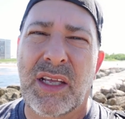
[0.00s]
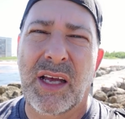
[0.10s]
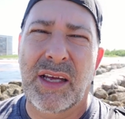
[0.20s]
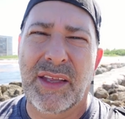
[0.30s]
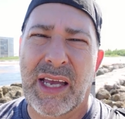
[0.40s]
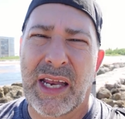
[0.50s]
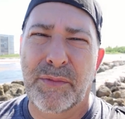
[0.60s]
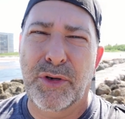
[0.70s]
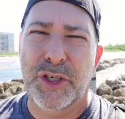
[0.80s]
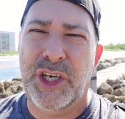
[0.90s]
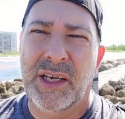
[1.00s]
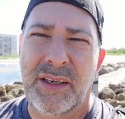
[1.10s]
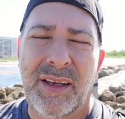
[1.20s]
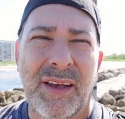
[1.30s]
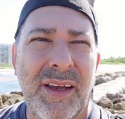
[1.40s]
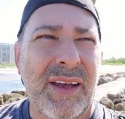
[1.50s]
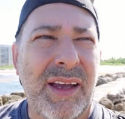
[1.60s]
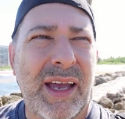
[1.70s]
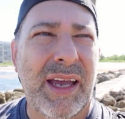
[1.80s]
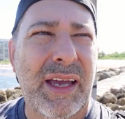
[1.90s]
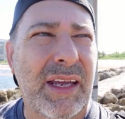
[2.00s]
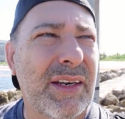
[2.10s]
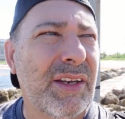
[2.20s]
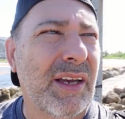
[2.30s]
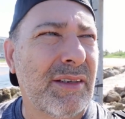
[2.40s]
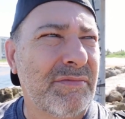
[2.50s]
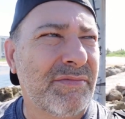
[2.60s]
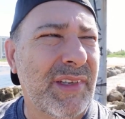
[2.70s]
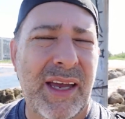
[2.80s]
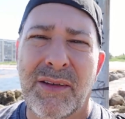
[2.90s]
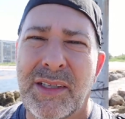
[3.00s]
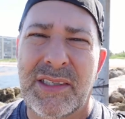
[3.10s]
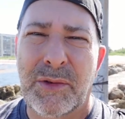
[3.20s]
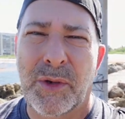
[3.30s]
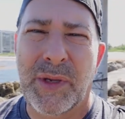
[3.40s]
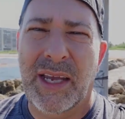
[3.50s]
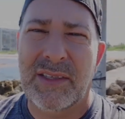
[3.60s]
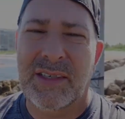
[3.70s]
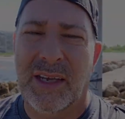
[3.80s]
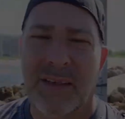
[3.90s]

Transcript: uh, that kind of push in. And uh, yeah, let's see what we can get today.